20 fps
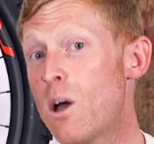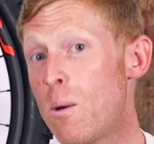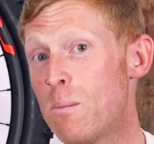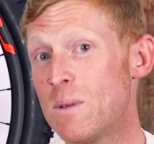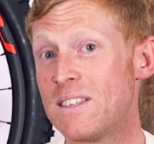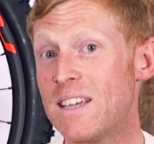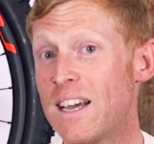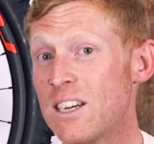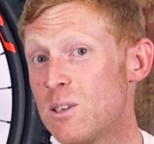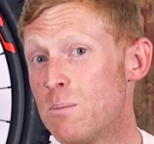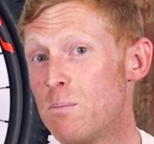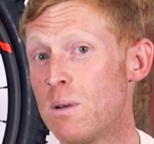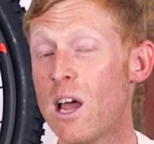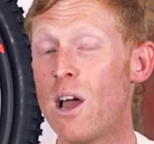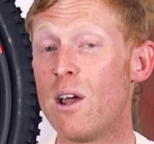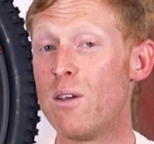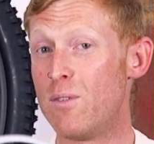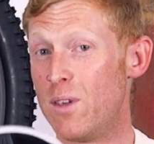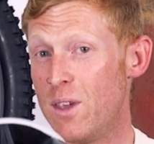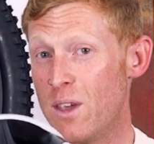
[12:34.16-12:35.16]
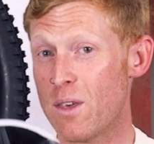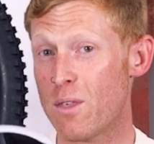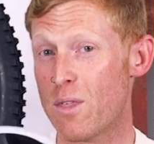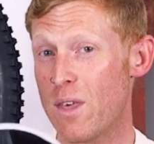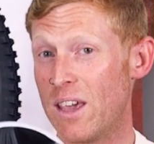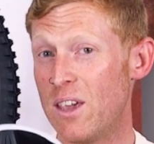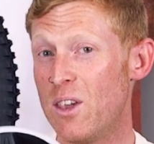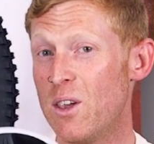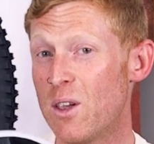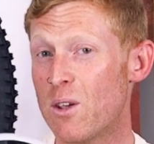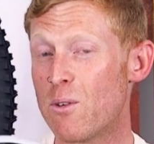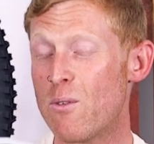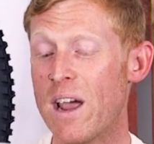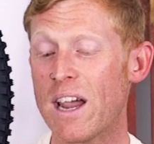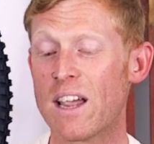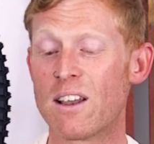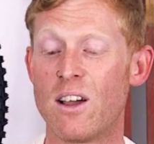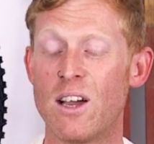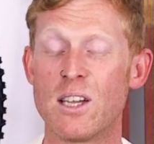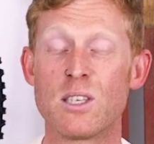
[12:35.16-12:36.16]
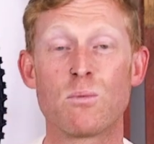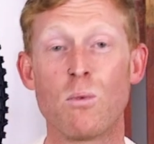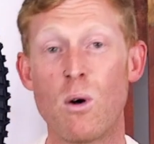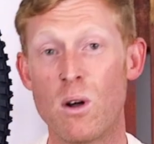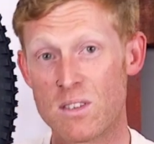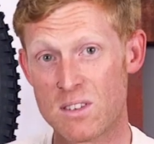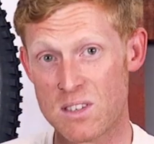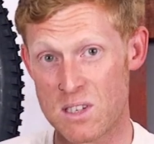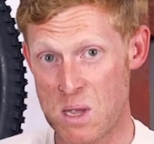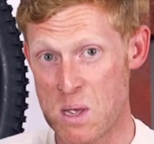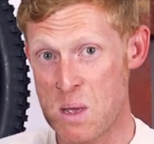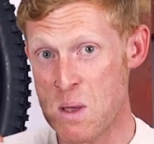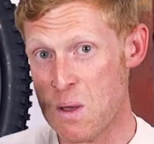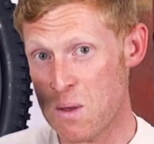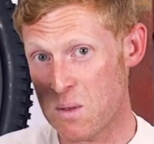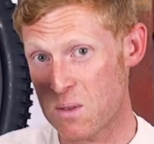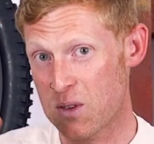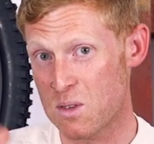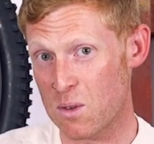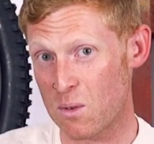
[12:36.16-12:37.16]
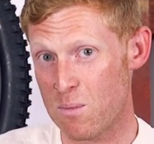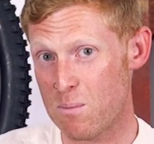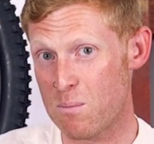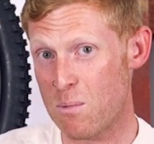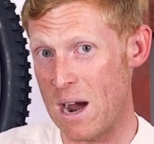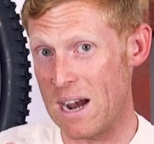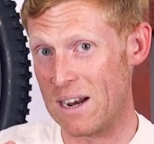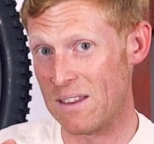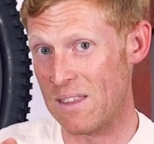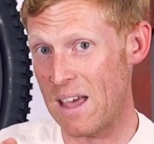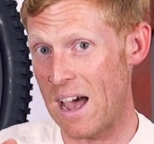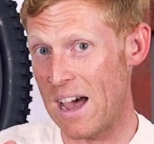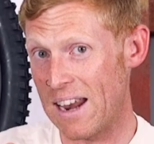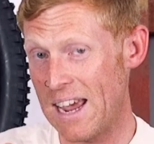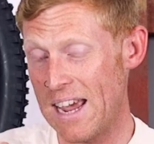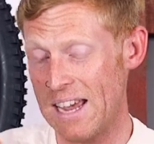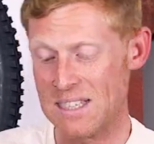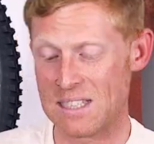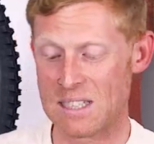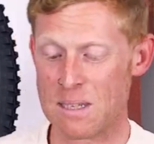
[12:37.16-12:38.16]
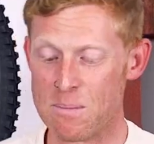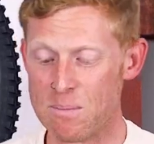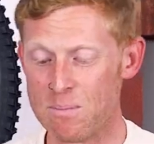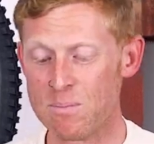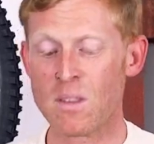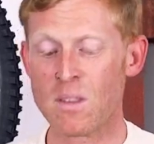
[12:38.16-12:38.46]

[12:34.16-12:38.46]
the comment section below if you think you can recognize what sort of brand that is.